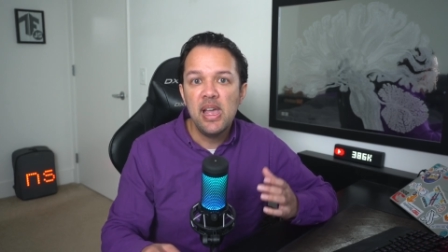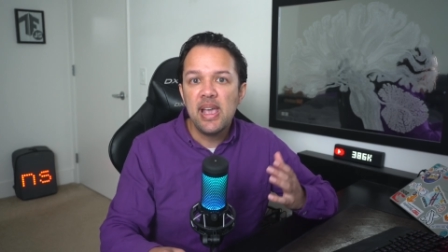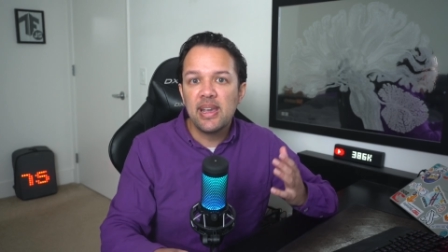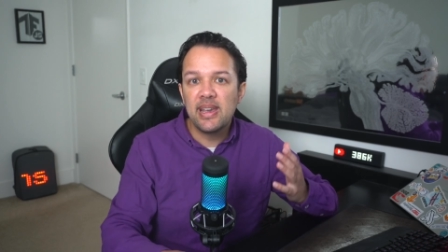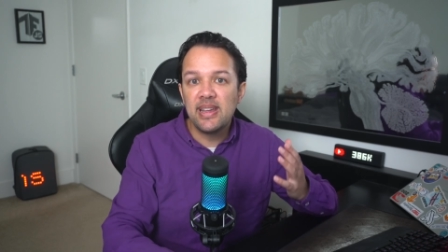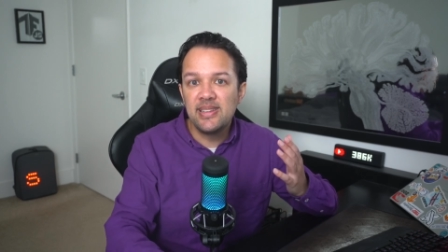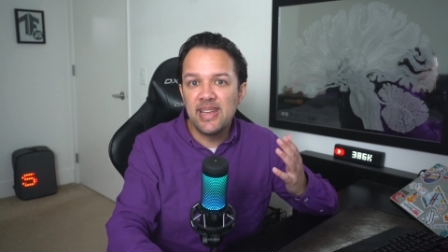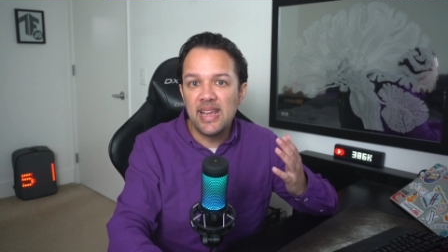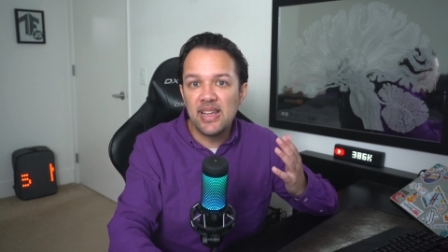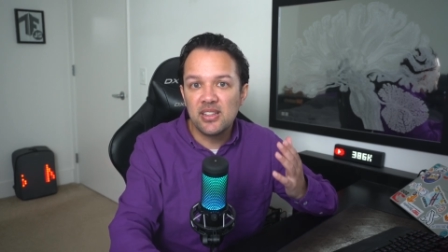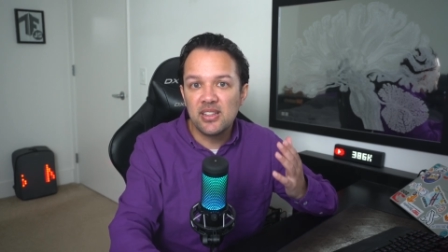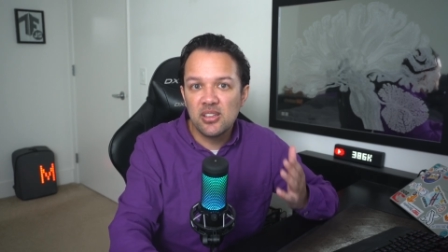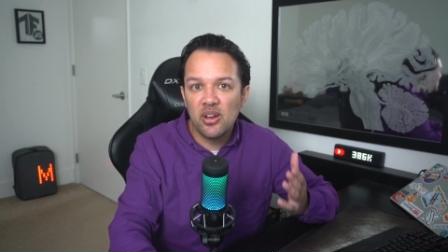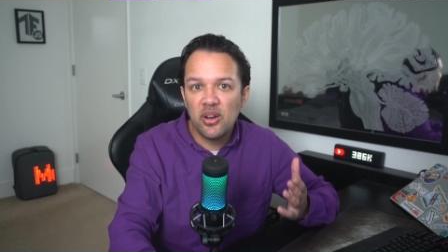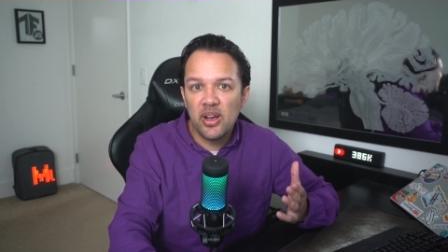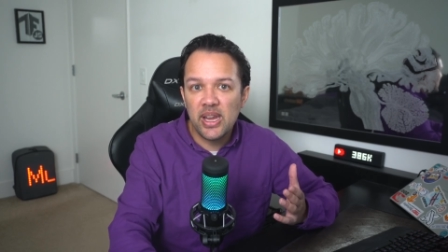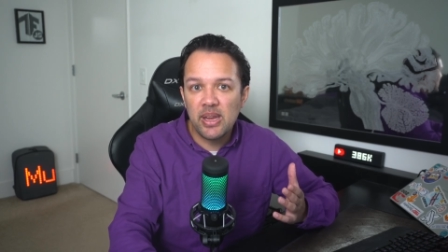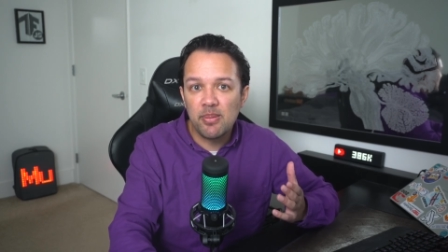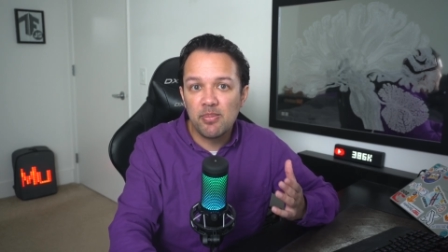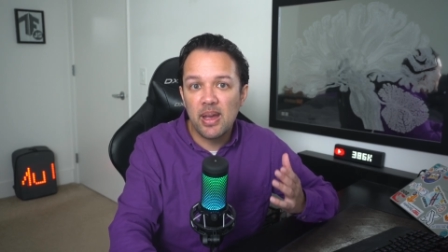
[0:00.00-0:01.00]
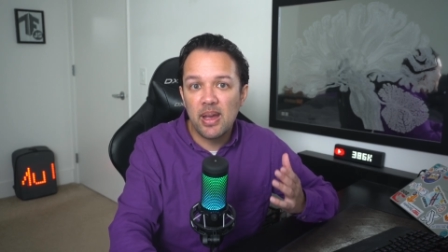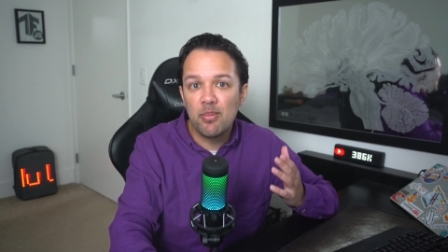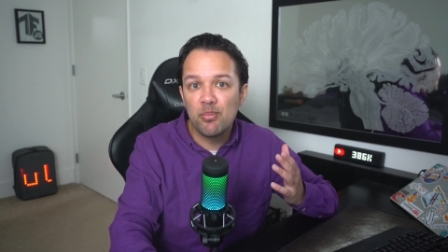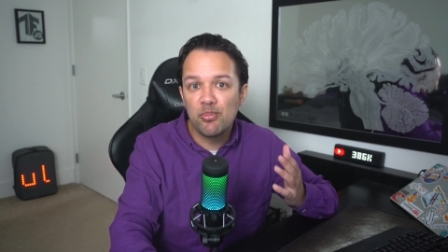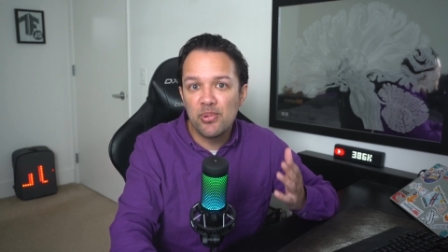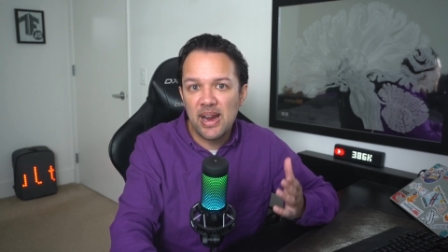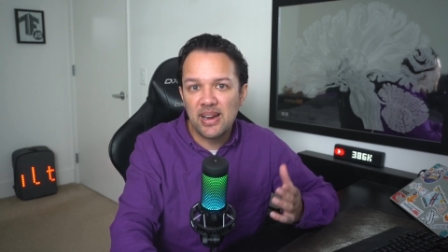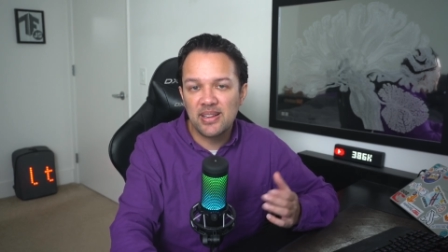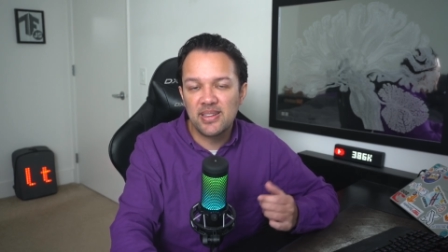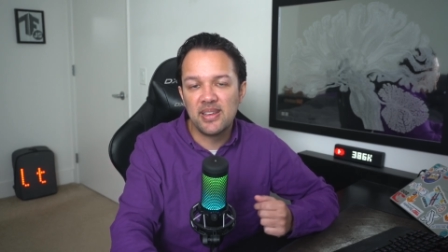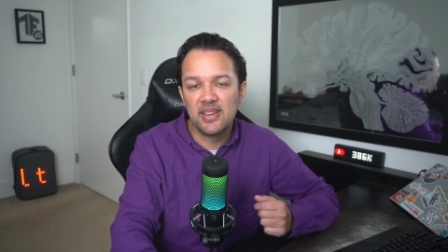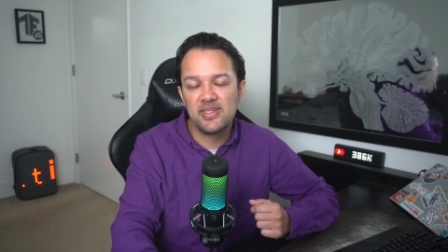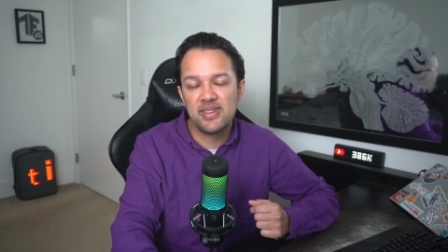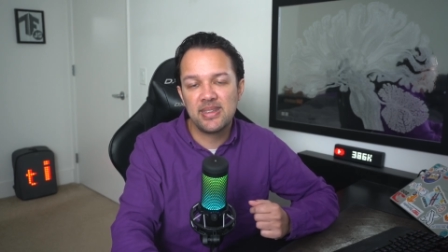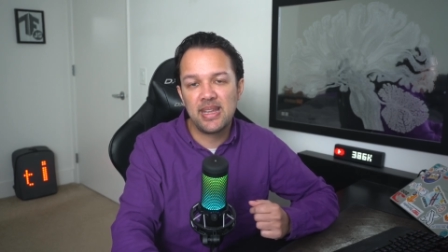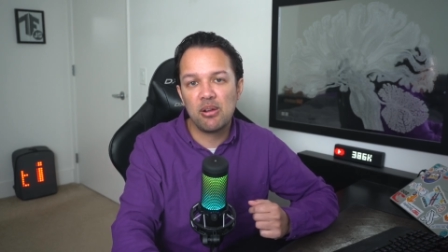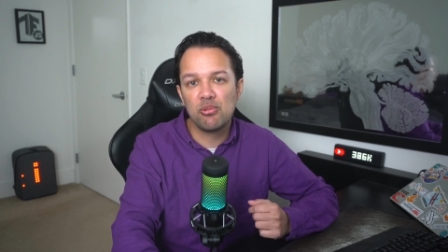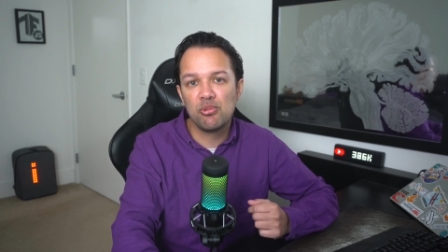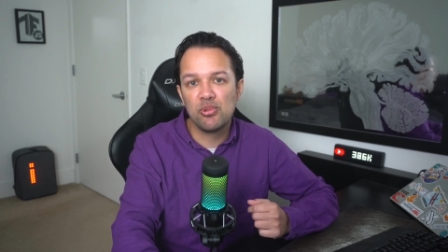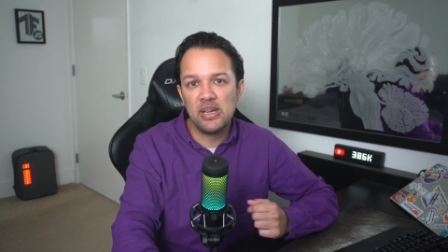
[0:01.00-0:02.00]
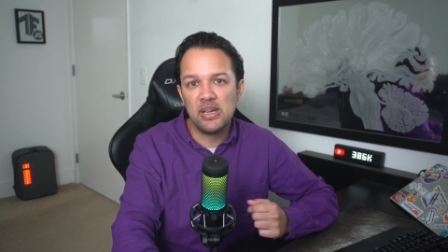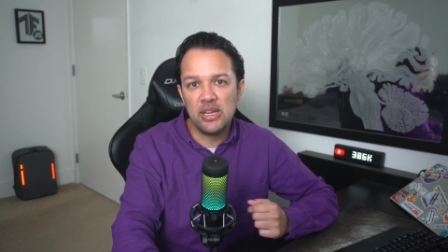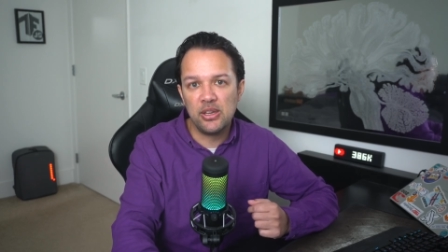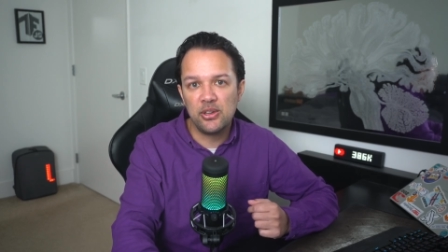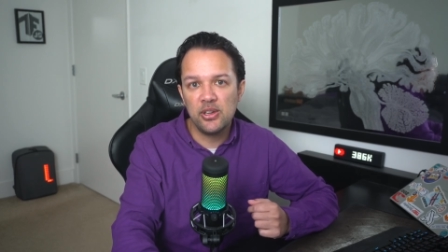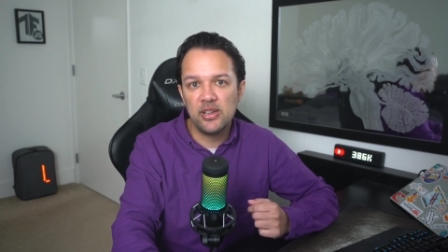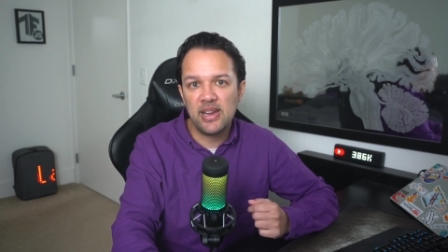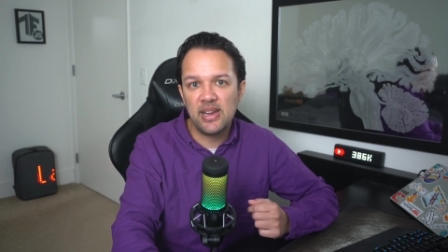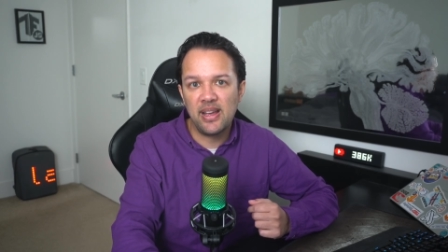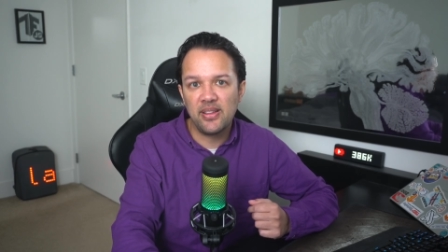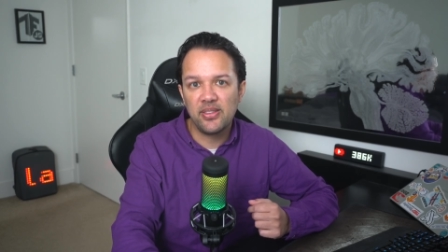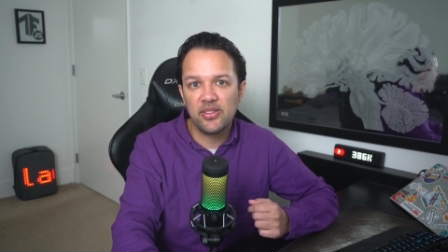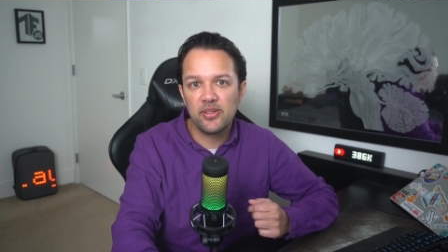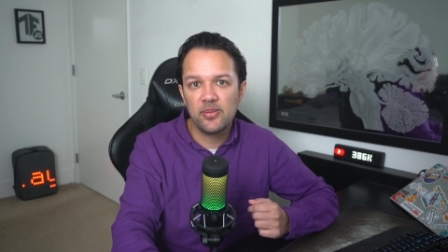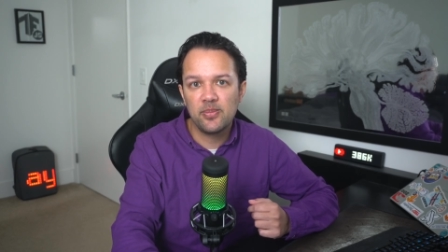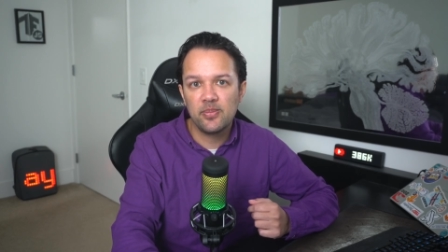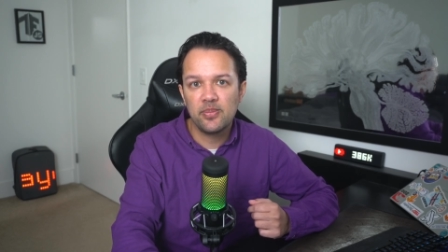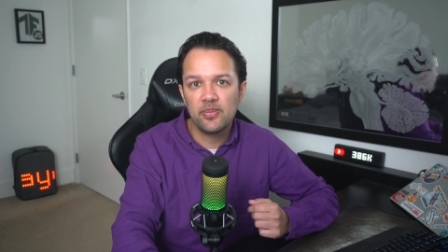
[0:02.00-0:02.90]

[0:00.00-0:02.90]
can take time and practice to get really good at.